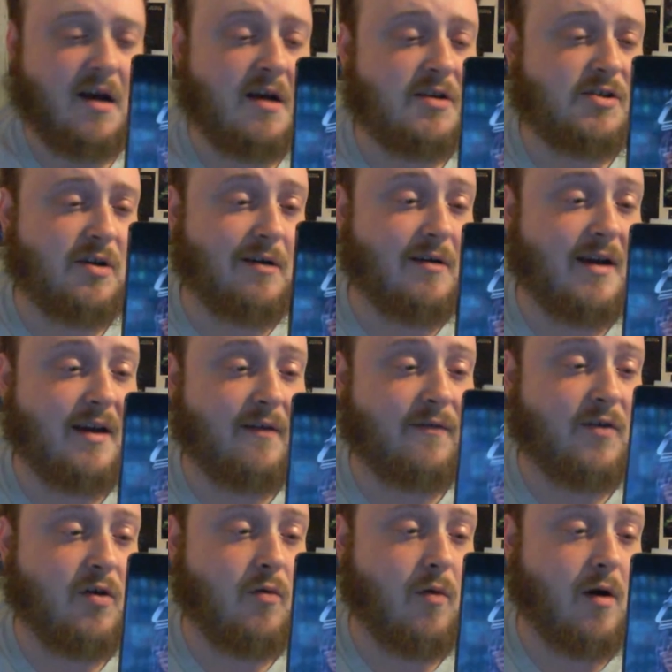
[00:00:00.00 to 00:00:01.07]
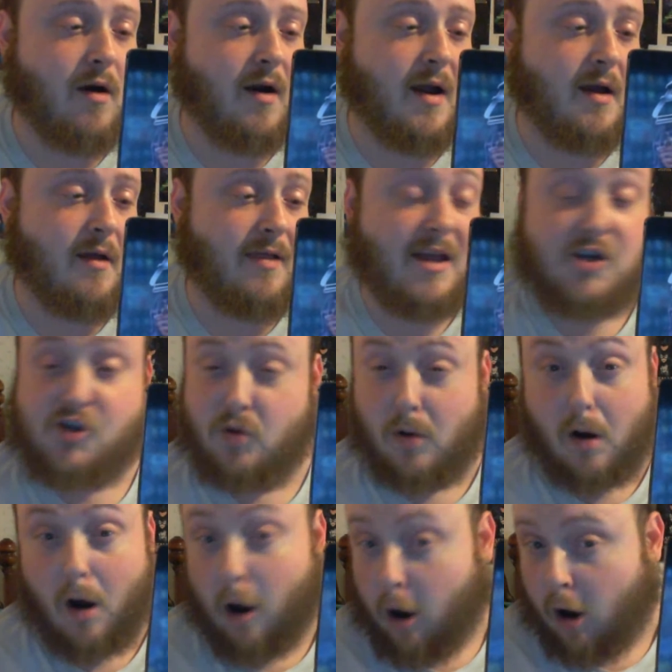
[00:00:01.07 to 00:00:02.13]
So unless you are a
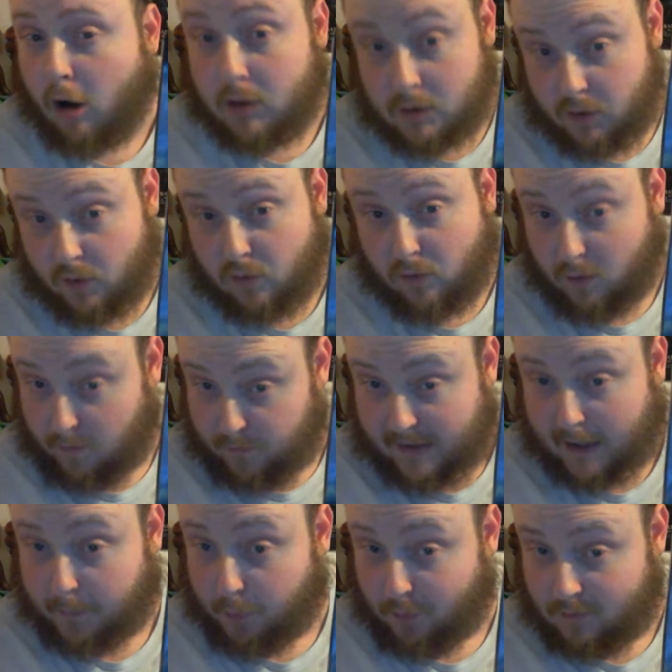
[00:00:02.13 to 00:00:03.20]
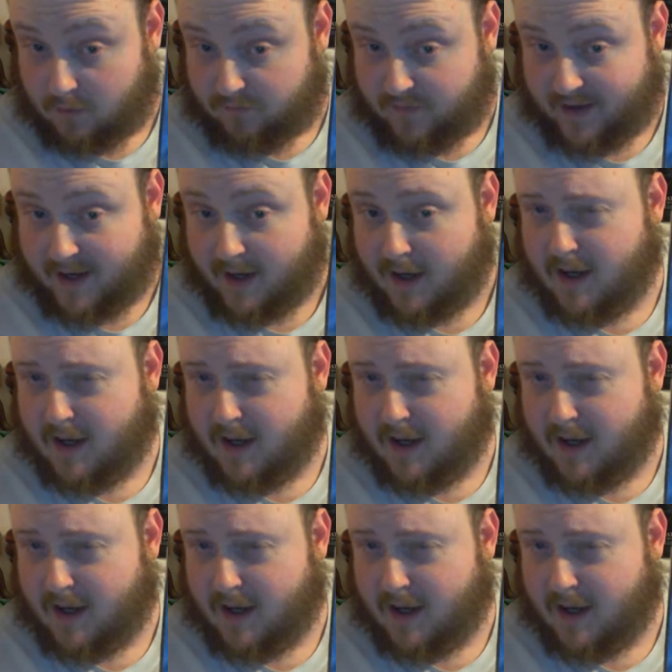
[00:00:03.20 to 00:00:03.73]
hardcore popcorn fan,